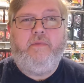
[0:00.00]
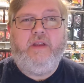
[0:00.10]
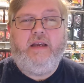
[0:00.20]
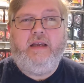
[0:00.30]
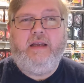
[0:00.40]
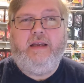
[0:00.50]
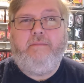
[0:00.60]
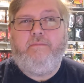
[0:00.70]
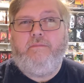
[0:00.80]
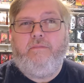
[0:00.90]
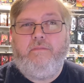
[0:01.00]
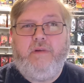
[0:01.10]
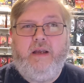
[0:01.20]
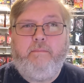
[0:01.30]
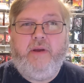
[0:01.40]
the
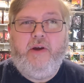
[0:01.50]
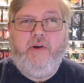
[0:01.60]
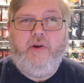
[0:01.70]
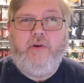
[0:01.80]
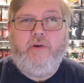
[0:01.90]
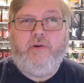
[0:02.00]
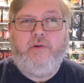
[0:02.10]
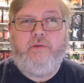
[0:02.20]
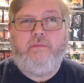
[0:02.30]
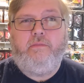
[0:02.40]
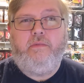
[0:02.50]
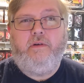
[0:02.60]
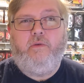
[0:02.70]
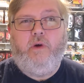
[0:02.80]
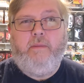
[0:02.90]
Imperial,
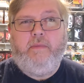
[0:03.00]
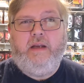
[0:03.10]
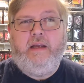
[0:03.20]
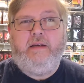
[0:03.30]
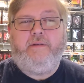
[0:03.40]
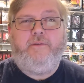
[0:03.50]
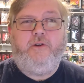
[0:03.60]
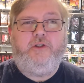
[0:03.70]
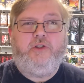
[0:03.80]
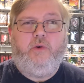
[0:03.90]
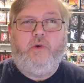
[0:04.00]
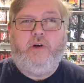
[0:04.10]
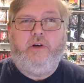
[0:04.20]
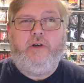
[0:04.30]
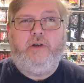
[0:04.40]
Remnant, First
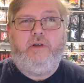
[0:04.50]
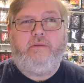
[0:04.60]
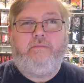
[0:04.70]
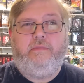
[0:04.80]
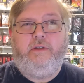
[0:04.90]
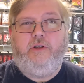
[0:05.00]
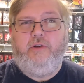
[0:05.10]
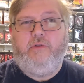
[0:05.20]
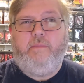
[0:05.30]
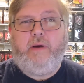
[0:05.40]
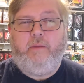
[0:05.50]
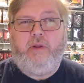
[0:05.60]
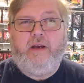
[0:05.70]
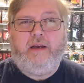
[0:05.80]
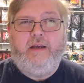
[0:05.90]
Order, New
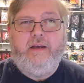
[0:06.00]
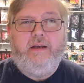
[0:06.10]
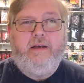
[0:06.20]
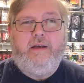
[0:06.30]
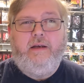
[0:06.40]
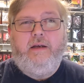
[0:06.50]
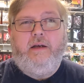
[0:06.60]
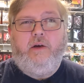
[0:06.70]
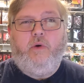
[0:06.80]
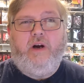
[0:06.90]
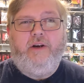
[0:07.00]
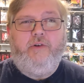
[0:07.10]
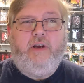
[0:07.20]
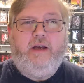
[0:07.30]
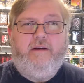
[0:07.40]
Republic
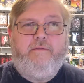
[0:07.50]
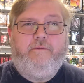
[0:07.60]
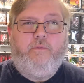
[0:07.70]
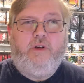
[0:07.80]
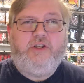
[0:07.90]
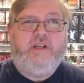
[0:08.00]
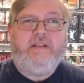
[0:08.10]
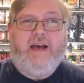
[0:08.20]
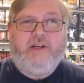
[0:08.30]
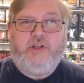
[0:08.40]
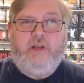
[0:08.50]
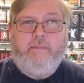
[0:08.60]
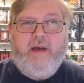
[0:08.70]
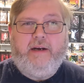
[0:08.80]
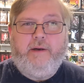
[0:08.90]
quandary of which is actually
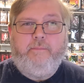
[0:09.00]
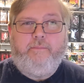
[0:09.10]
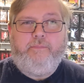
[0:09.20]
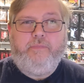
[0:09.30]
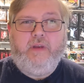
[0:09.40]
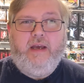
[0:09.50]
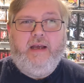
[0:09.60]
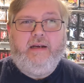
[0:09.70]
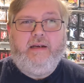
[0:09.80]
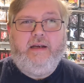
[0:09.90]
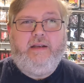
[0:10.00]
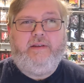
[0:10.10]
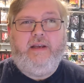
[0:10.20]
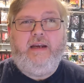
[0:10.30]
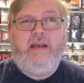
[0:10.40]
better, and
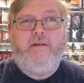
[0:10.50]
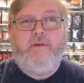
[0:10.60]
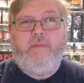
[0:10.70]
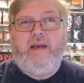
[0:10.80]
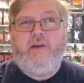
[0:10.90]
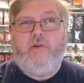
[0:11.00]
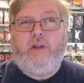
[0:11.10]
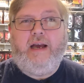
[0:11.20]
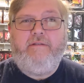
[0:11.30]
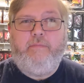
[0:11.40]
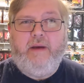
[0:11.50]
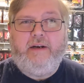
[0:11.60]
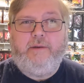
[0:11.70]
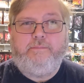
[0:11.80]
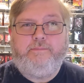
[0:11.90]
does any of it make your life better.